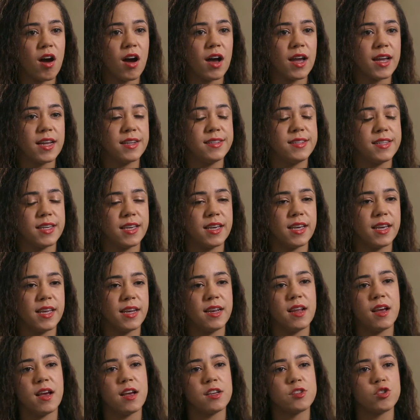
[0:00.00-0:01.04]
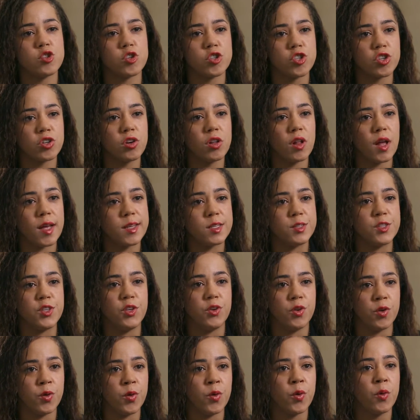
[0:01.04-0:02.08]
I did a surgical
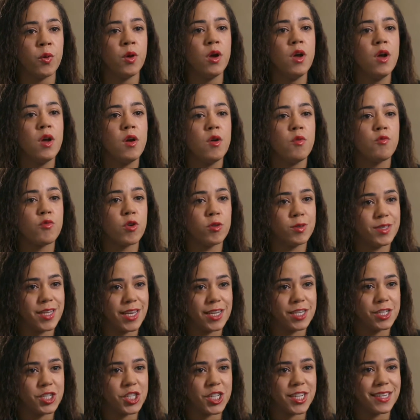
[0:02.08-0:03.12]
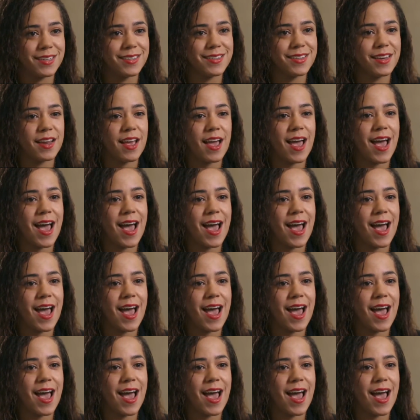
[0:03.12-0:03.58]
ICU rotation